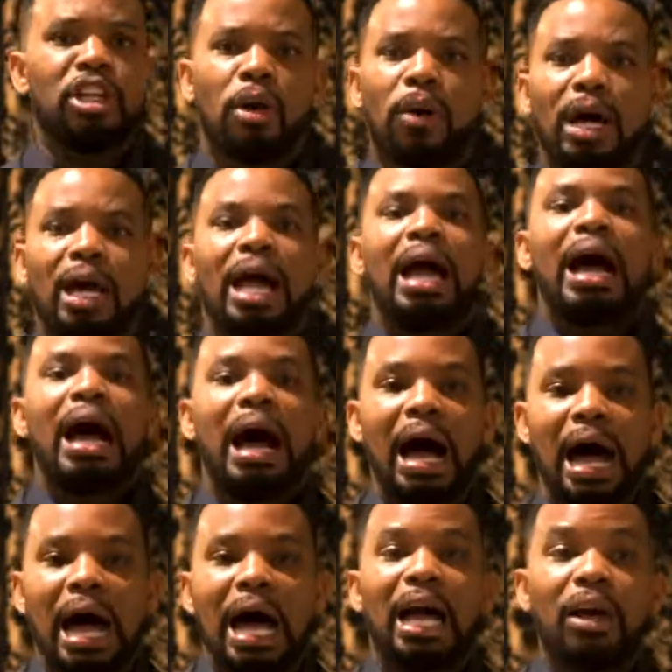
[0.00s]
know what?
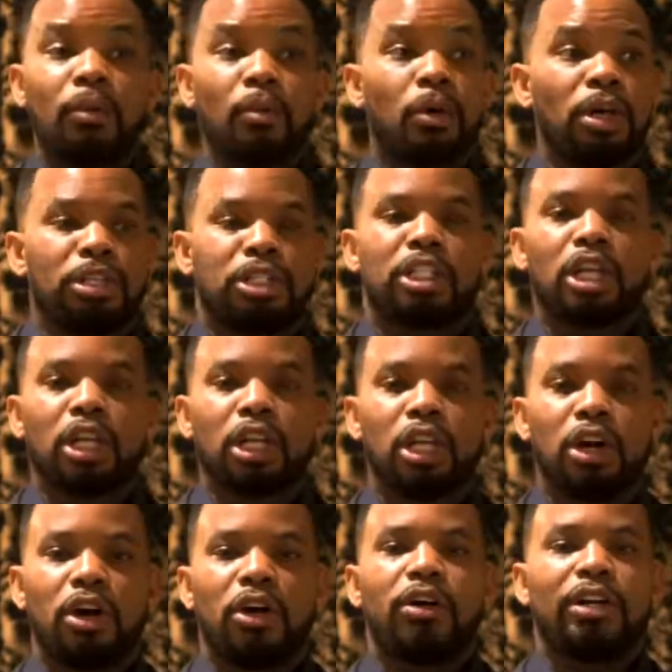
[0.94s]
I want to
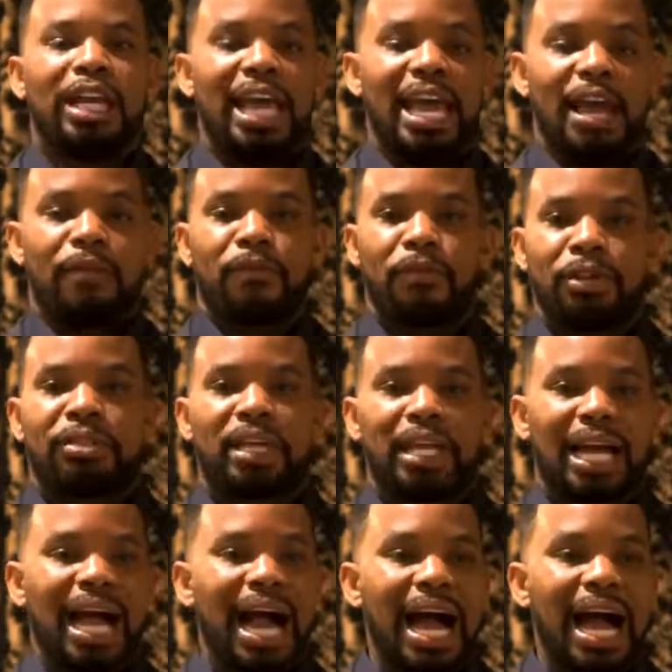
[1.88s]
learn everything.